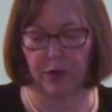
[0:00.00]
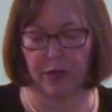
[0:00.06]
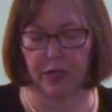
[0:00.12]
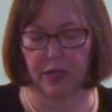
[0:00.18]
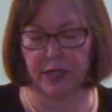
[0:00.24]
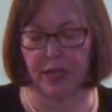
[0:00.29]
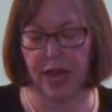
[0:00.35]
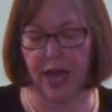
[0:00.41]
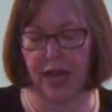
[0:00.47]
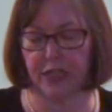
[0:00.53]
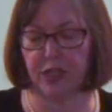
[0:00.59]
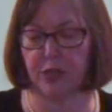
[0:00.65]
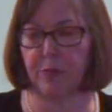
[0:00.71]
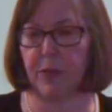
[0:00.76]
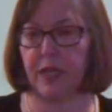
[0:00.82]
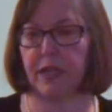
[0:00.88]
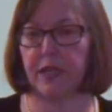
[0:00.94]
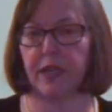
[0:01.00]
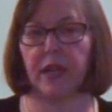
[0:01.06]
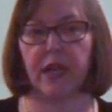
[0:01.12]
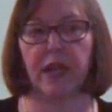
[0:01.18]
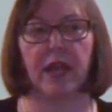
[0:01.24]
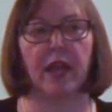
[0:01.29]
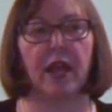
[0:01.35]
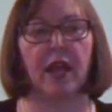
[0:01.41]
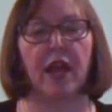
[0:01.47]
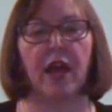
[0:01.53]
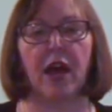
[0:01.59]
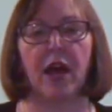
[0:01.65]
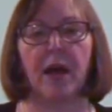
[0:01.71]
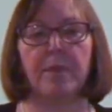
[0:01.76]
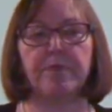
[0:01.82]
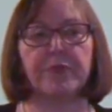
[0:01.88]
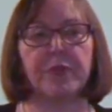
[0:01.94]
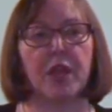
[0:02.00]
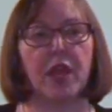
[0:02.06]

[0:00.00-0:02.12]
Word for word: with an attachment, um,